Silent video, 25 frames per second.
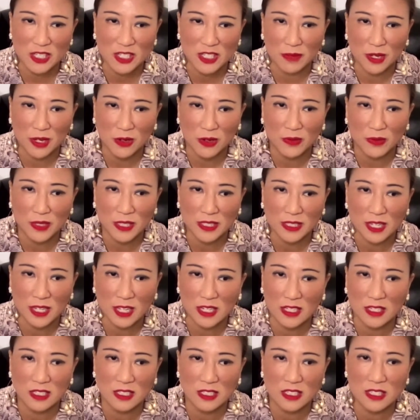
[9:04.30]
in Melbourne.
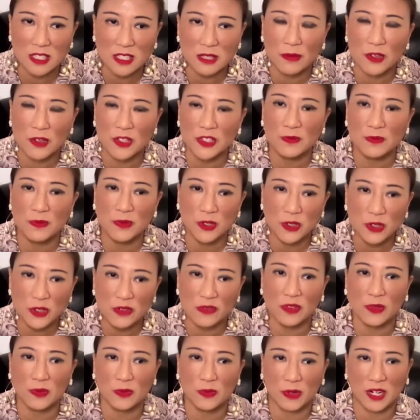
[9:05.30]
And it is the most
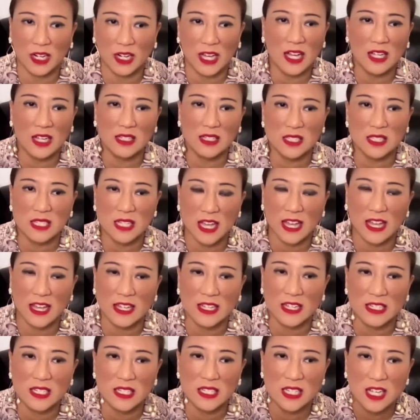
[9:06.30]
beautiful product.
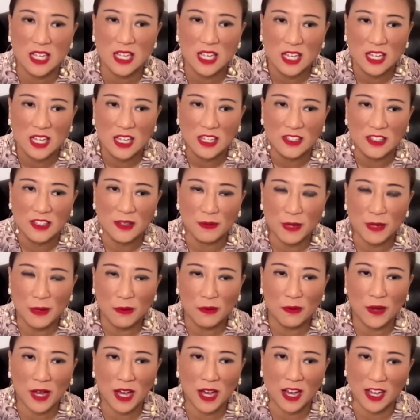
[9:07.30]
And the people
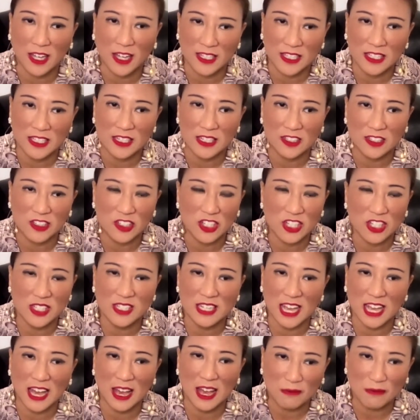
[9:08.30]
behind it are just
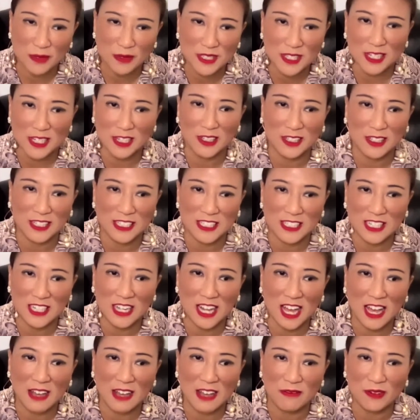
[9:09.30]
absolutely
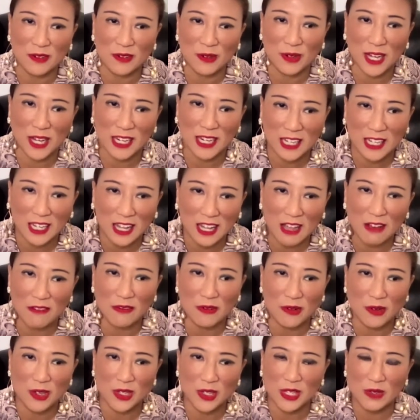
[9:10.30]
delightful. I love
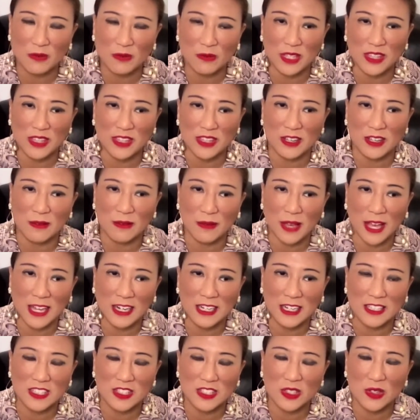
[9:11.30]
working with them, and
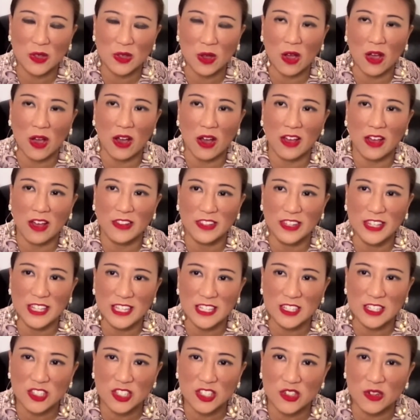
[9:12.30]
it's
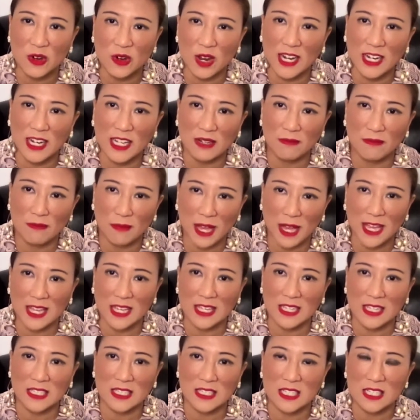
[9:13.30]
the Australian
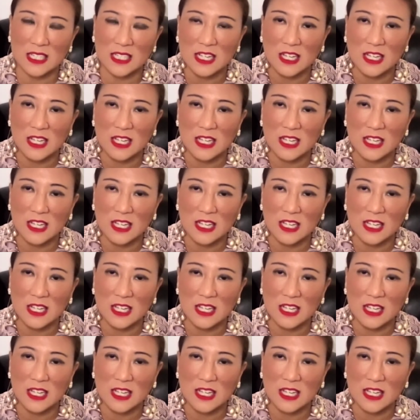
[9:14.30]
made